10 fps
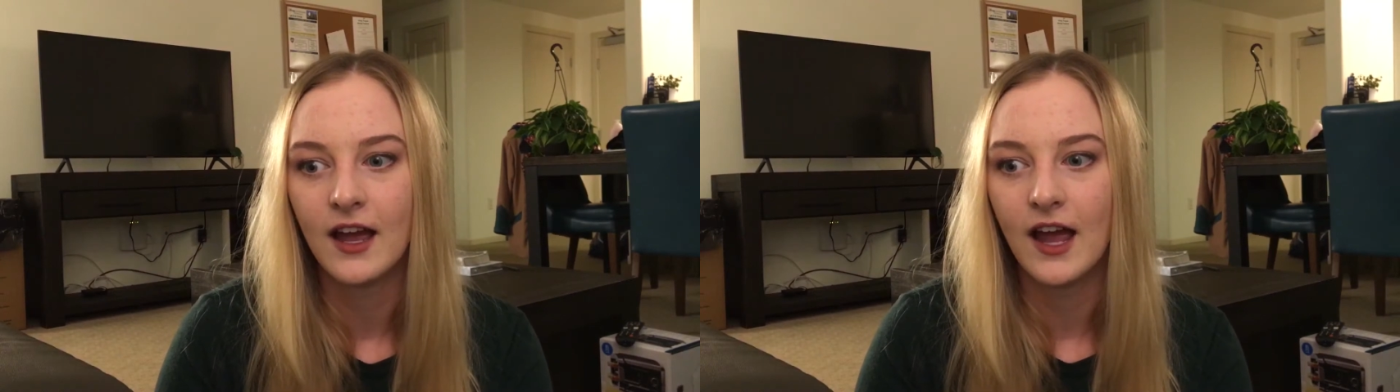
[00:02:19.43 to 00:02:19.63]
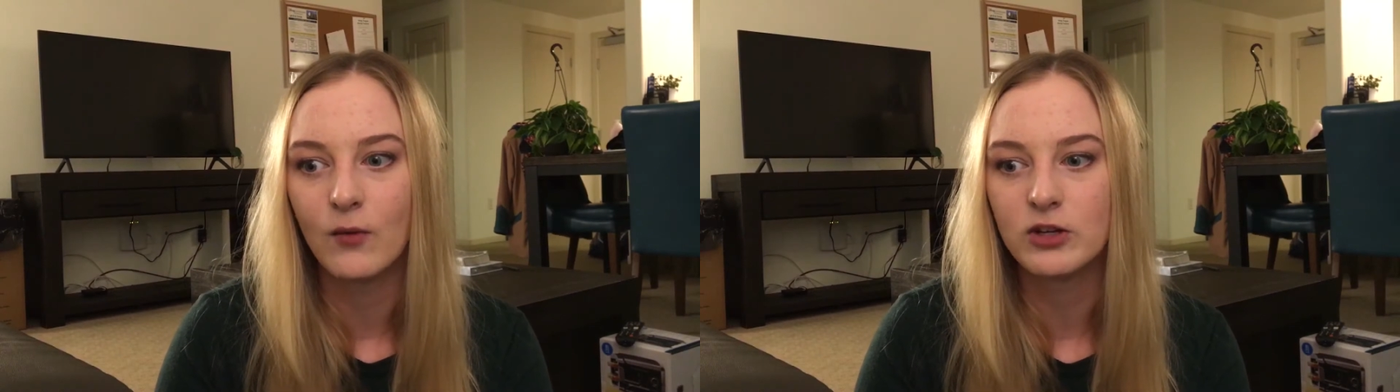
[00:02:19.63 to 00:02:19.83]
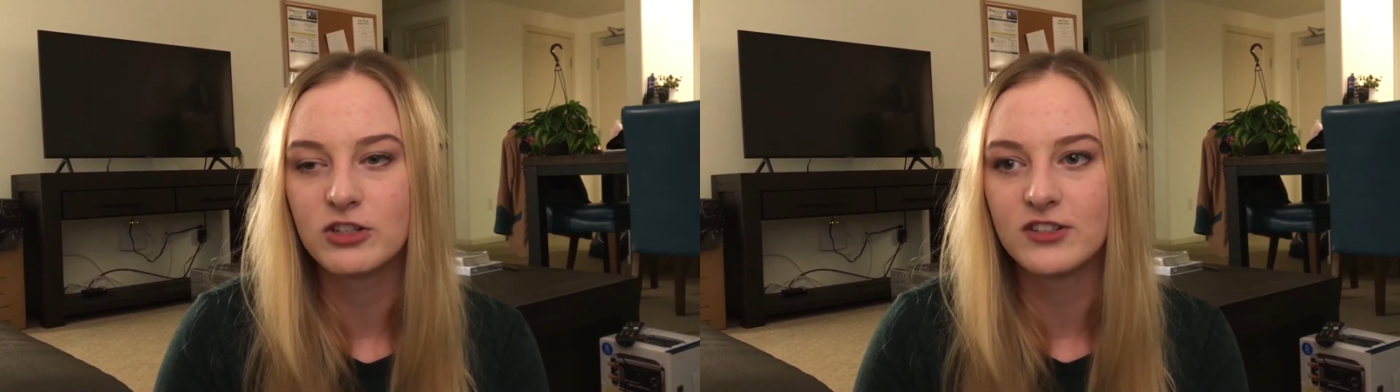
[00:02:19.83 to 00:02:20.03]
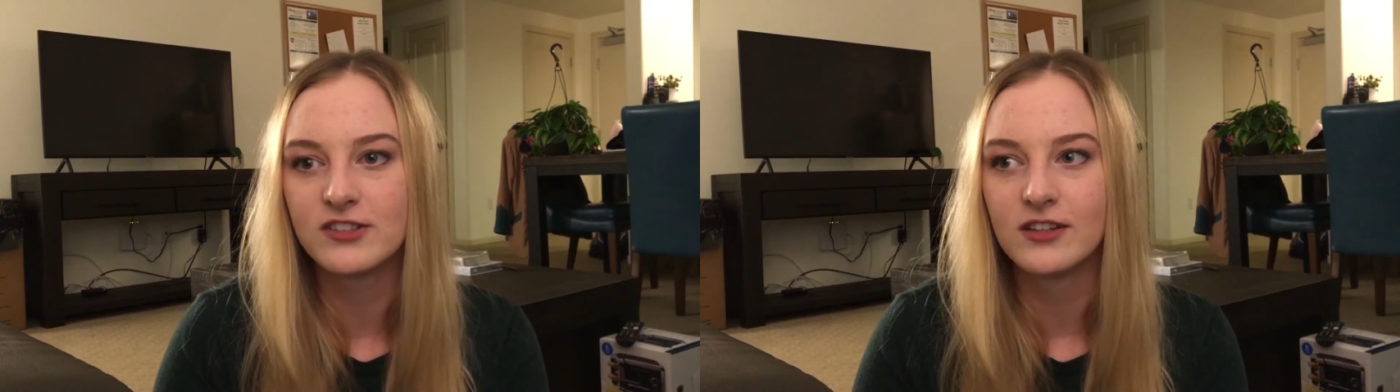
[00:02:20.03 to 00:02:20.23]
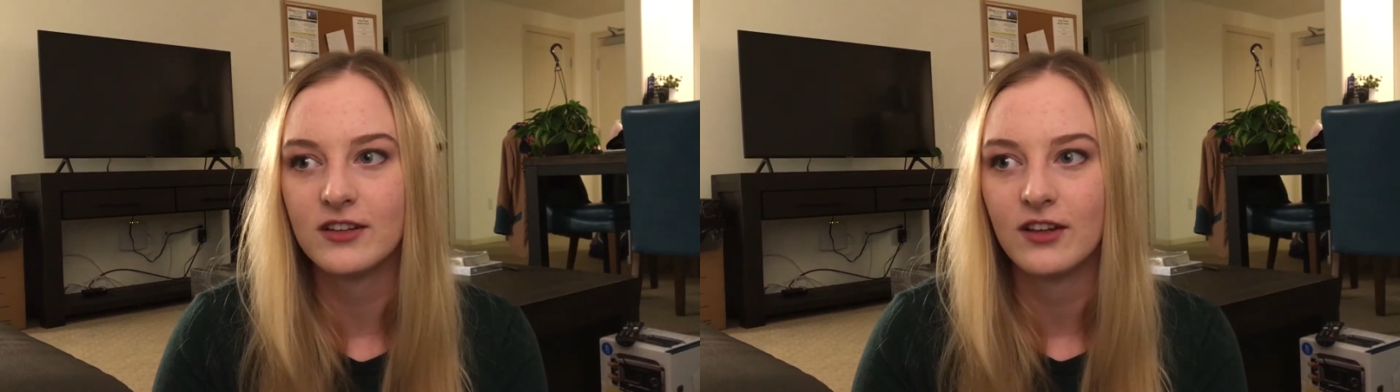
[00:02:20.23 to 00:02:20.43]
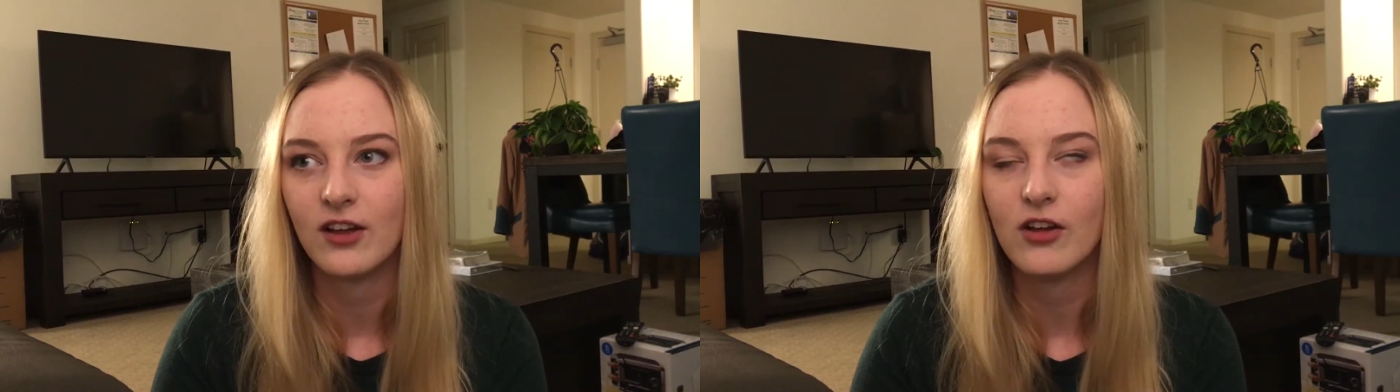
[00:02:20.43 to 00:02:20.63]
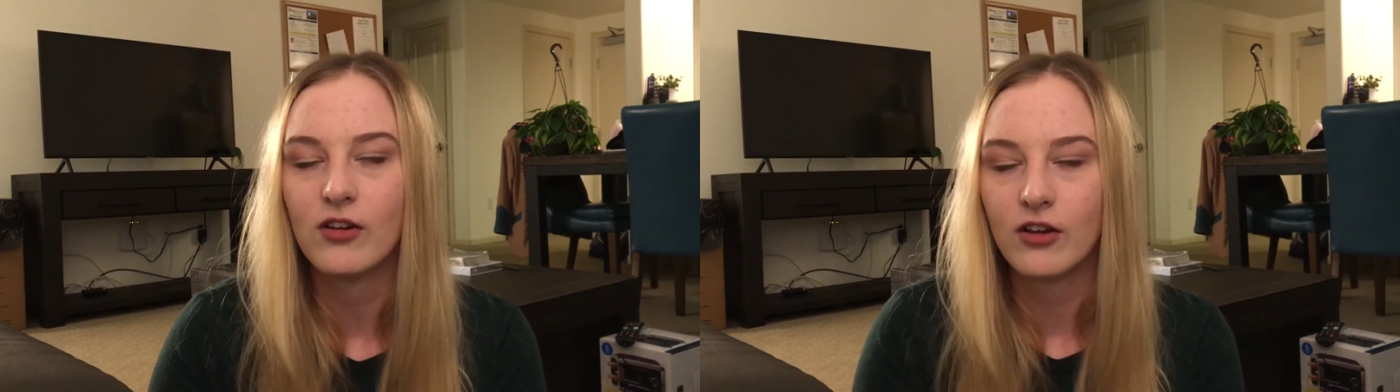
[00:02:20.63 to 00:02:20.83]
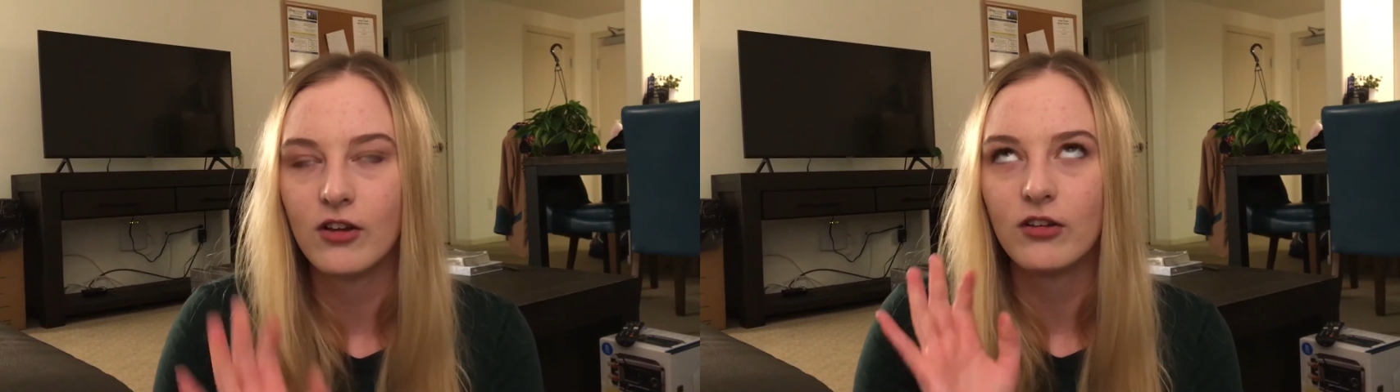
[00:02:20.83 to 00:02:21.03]
which is
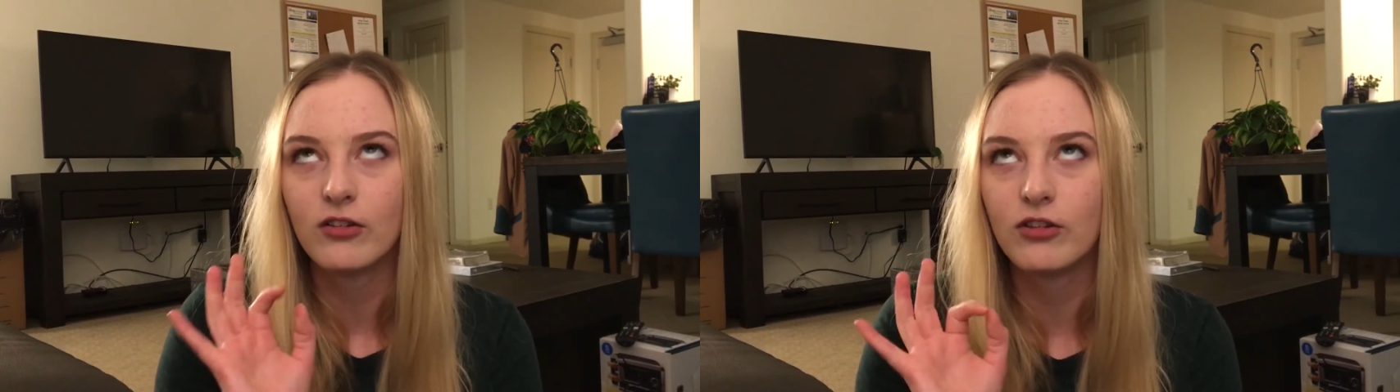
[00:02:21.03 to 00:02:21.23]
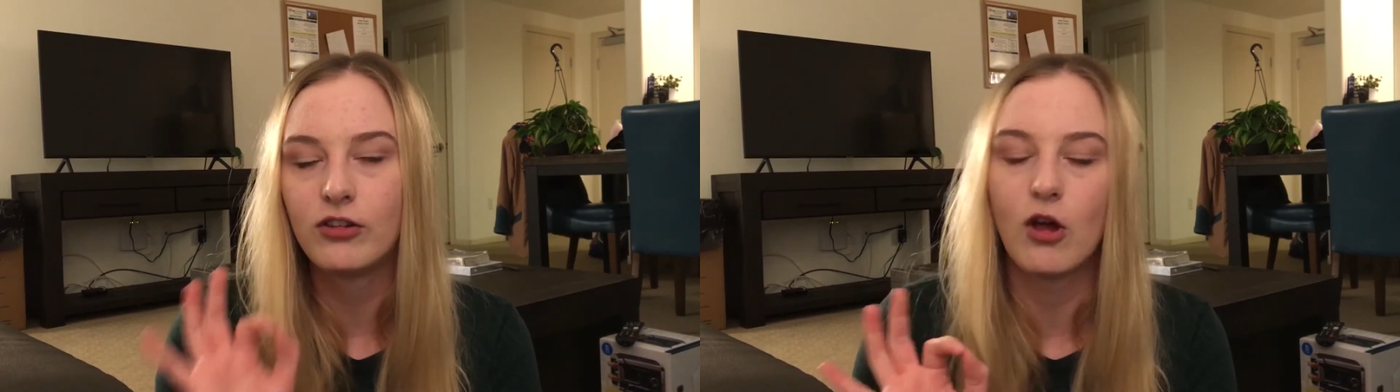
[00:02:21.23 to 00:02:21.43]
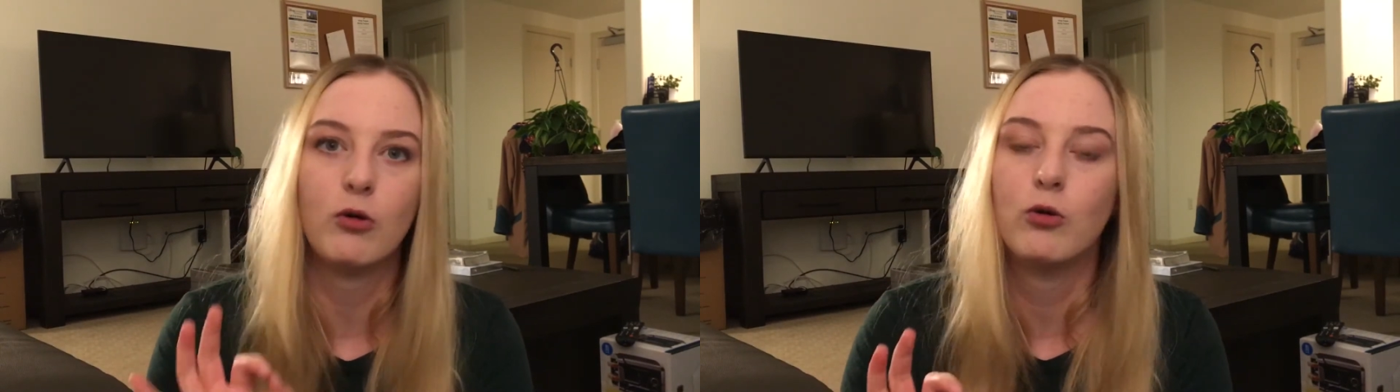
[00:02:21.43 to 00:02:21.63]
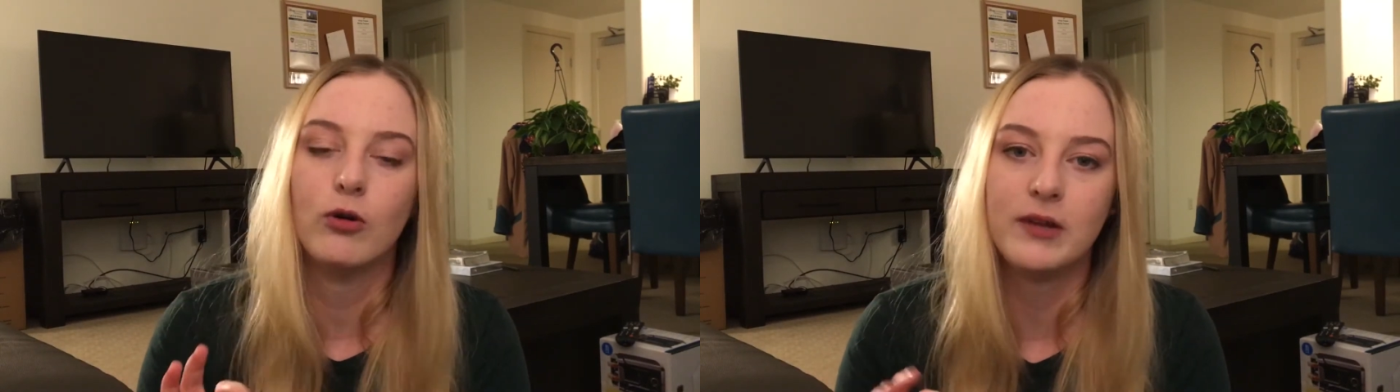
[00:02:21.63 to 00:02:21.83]
so cool,